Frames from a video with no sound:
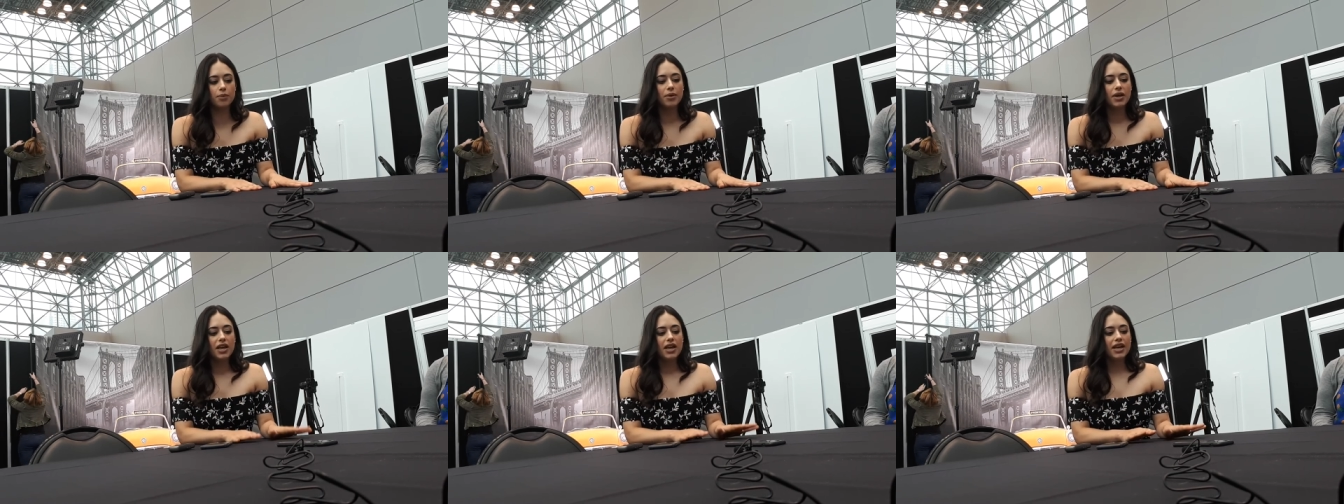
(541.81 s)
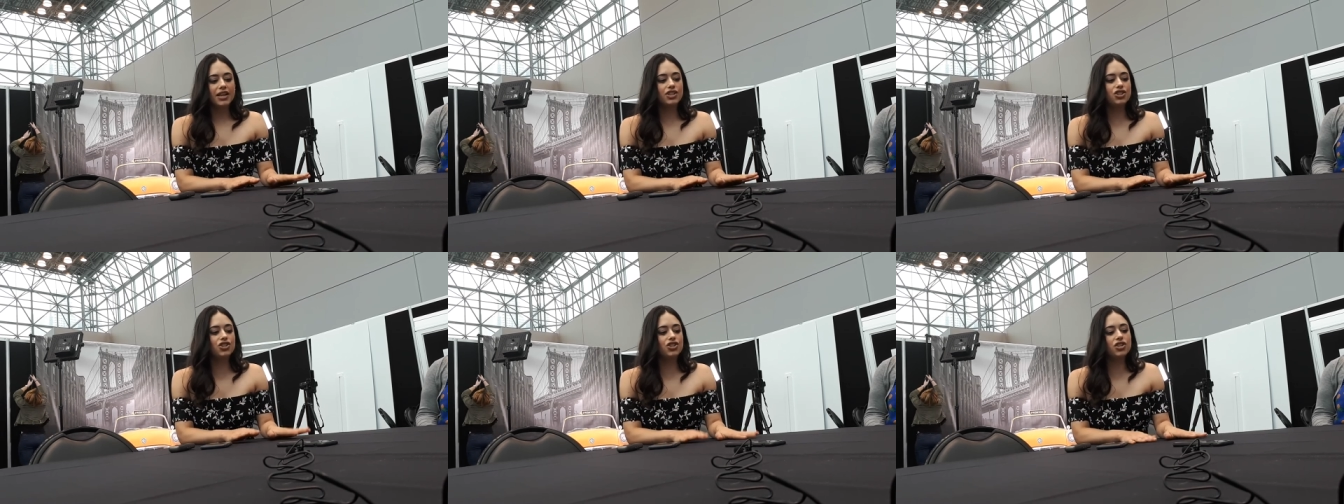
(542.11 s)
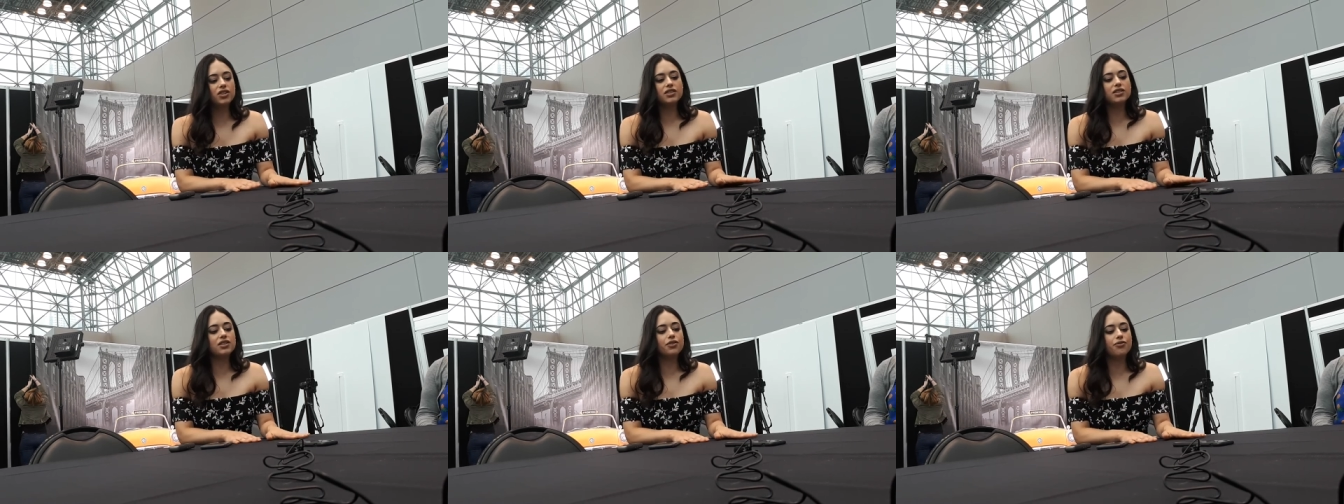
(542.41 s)
It's
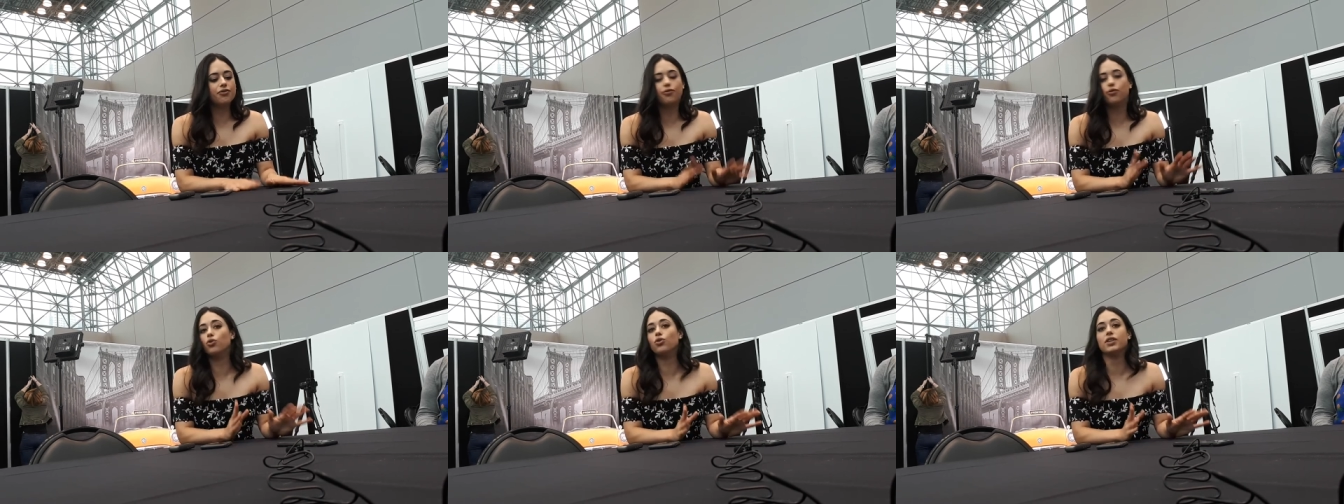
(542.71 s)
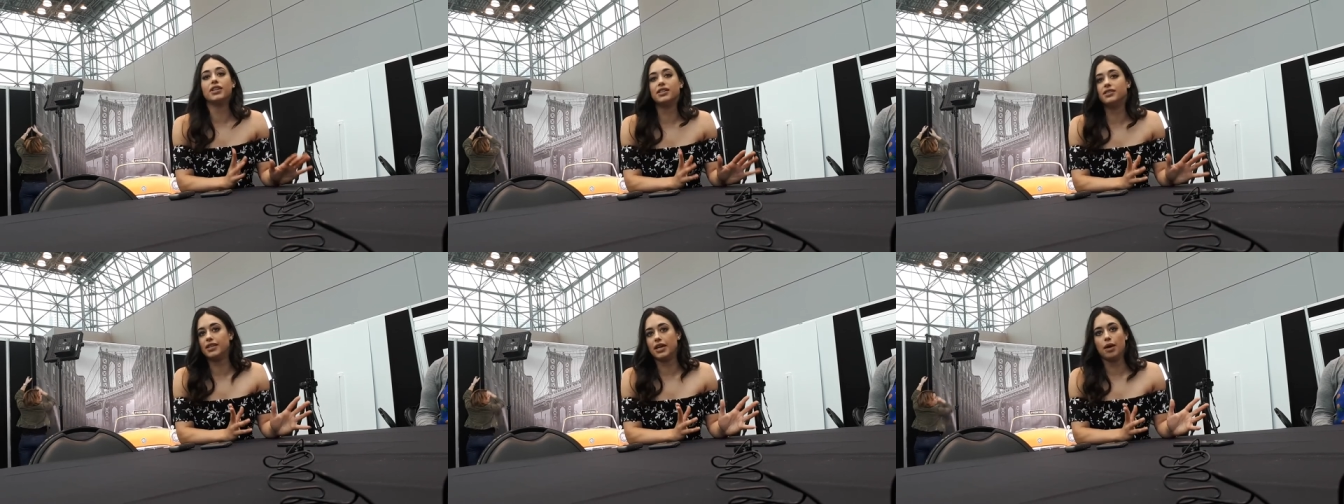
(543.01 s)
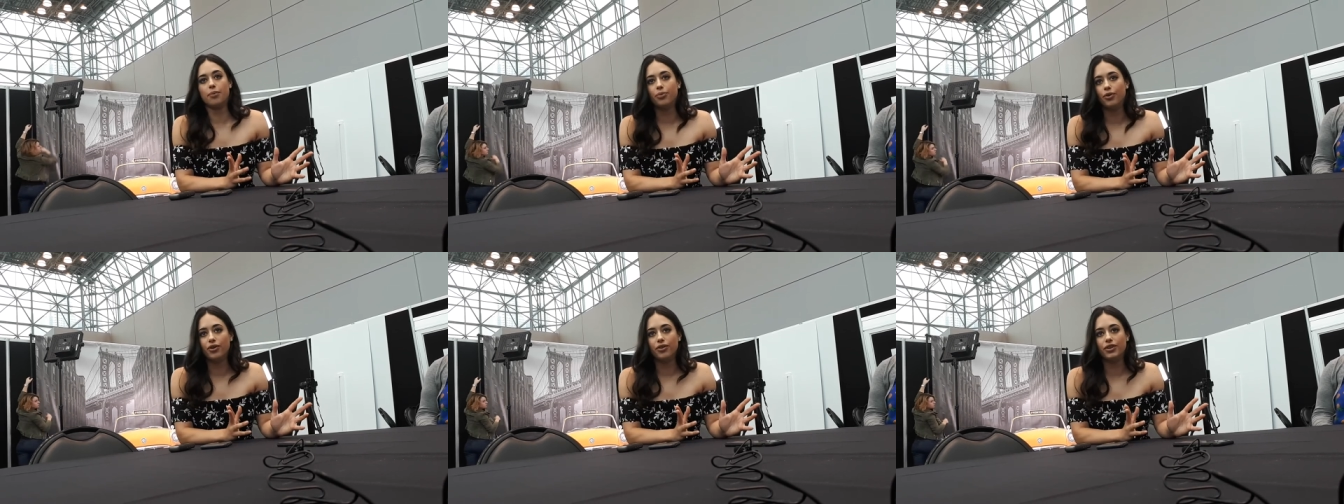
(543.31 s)
just a full
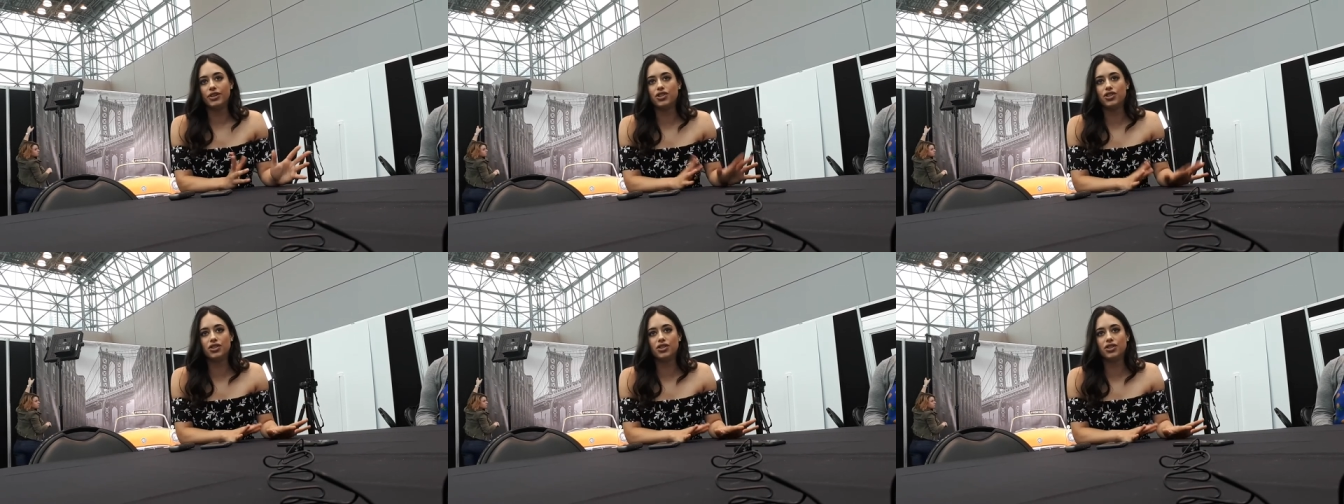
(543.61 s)
example. It's